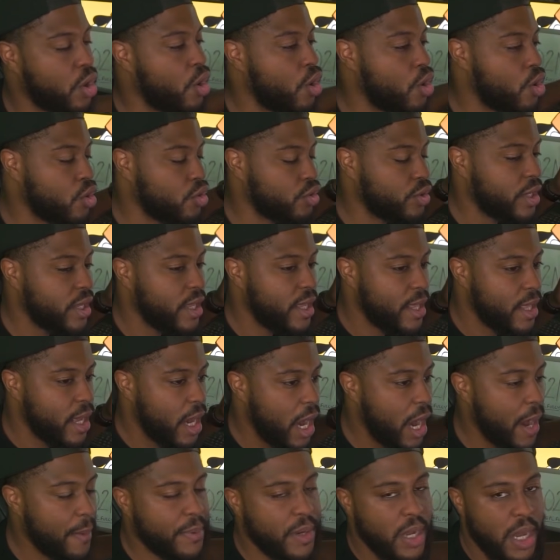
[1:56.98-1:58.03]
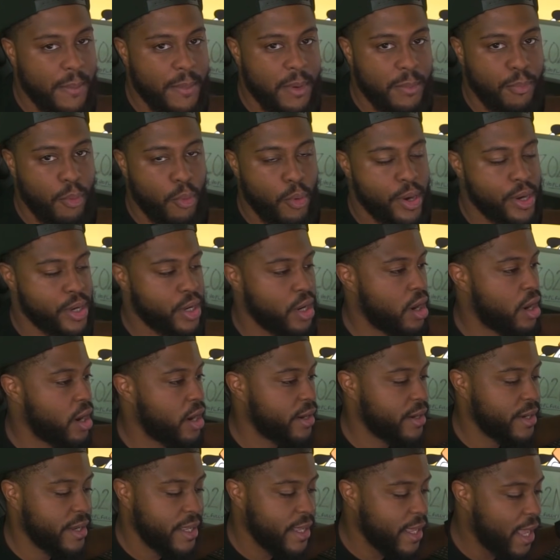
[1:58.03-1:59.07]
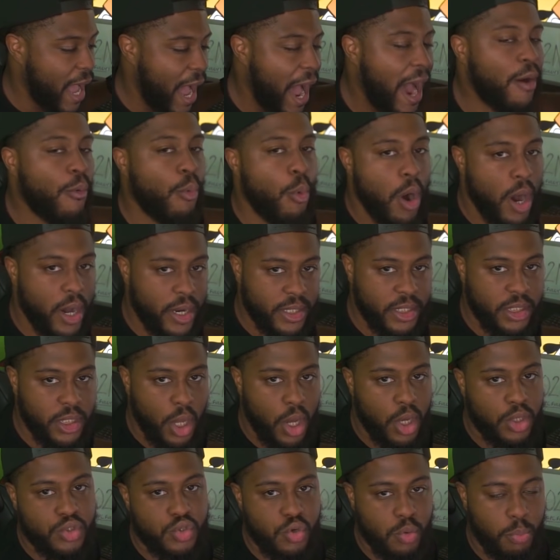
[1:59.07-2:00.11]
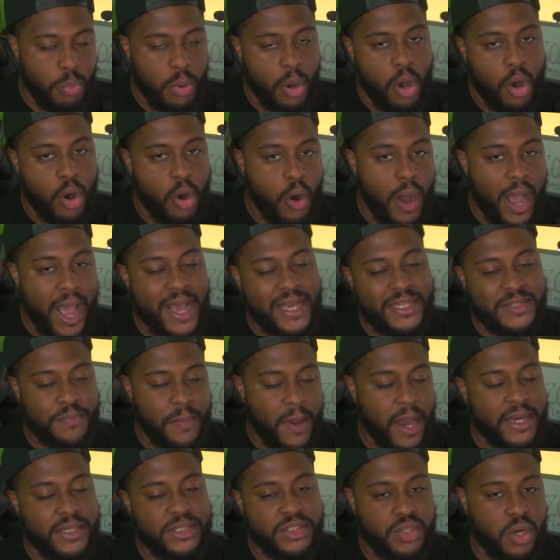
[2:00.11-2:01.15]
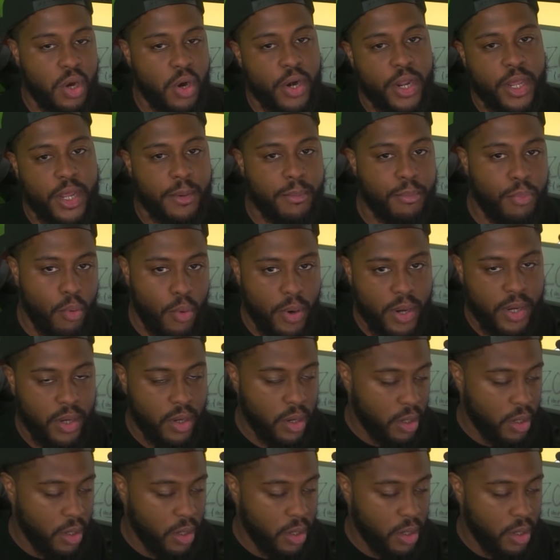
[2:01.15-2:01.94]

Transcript: old, upcoming point guard. I want Lonzo Ball as my starting point